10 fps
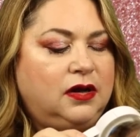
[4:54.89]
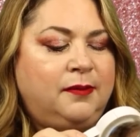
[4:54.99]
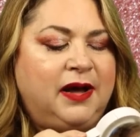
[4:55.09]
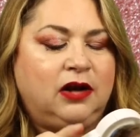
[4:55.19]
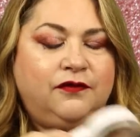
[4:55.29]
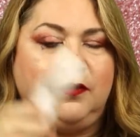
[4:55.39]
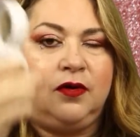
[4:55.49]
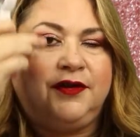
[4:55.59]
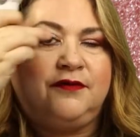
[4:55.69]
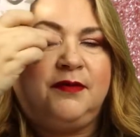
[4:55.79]
about a
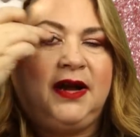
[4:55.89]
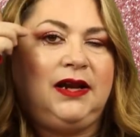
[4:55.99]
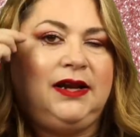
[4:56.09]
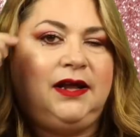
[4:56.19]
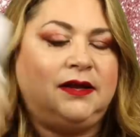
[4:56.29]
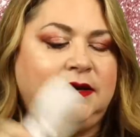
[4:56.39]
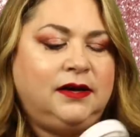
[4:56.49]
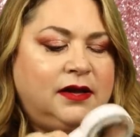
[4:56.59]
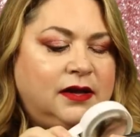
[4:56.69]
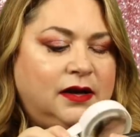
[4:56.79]
fourth of my lid,
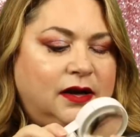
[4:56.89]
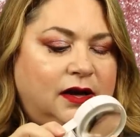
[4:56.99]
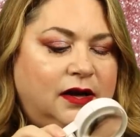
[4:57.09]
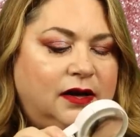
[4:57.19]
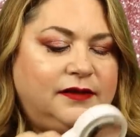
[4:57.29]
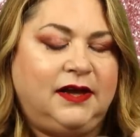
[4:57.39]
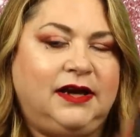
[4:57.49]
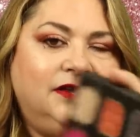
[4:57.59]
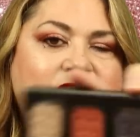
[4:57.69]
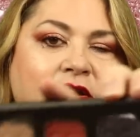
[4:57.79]
uh,
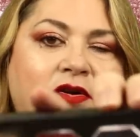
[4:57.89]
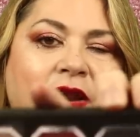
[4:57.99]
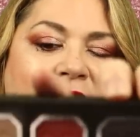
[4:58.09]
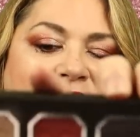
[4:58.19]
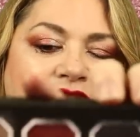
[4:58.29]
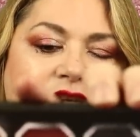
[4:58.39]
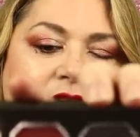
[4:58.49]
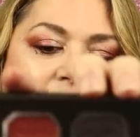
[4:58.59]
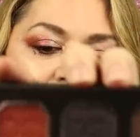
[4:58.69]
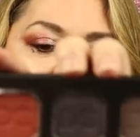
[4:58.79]
that Eternal Light
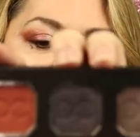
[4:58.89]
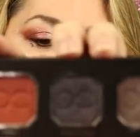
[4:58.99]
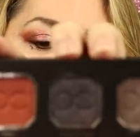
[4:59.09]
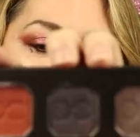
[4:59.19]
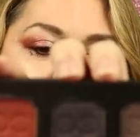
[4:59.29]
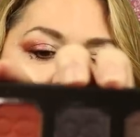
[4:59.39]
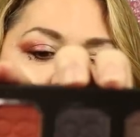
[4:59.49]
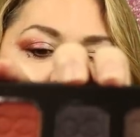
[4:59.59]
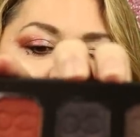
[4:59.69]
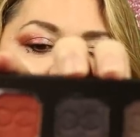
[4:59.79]
shade, this one
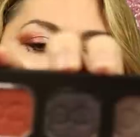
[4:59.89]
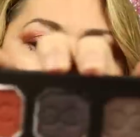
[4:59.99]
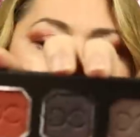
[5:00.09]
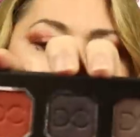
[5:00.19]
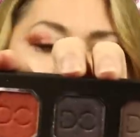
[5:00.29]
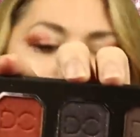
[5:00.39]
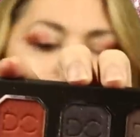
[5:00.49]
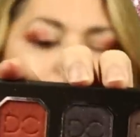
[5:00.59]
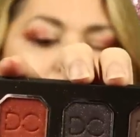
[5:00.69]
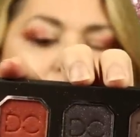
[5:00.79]
here. It's
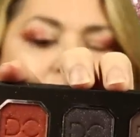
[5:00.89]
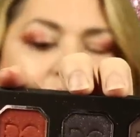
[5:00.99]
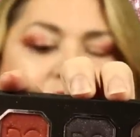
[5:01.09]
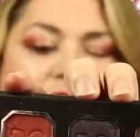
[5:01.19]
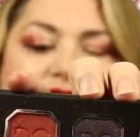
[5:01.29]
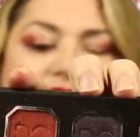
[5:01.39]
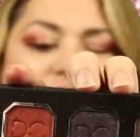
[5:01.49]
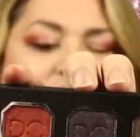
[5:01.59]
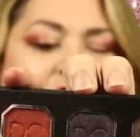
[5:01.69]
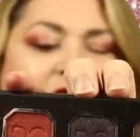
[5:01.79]
too hard,
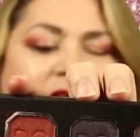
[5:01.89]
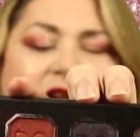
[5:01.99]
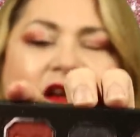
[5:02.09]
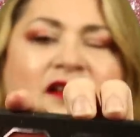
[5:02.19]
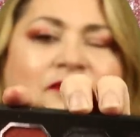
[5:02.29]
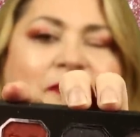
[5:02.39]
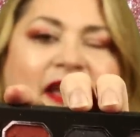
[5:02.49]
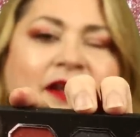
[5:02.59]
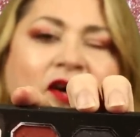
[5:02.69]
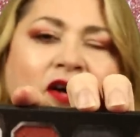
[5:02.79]
just not enough
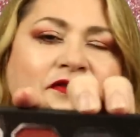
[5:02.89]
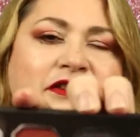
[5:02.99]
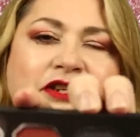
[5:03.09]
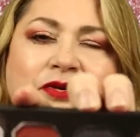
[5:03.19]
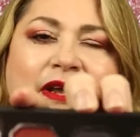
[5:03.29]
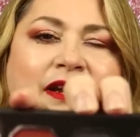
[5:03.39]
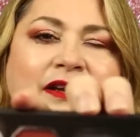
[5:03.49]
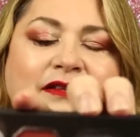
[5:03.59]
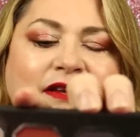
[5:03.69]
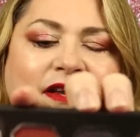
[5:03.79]
payoff to do
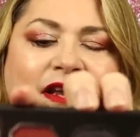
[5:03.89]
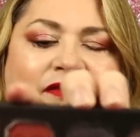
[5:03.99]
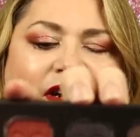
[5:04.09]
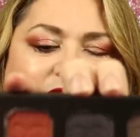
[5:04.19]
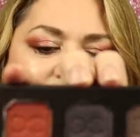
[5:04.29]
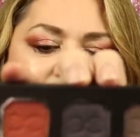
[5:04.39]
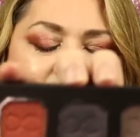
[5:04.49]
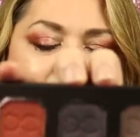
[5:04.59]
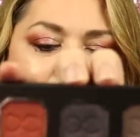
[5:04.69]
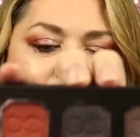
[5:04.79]
anything. Even as a
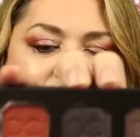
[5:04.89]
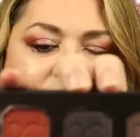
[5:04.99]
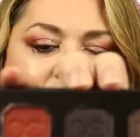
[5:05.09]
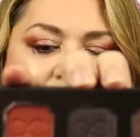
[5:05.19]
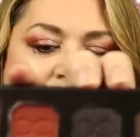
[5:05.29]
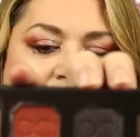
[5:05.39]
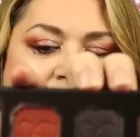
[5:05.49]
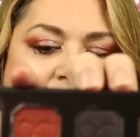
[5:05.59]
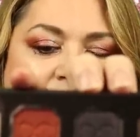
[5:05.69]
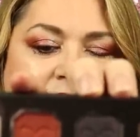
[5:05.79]
topper, it's not good.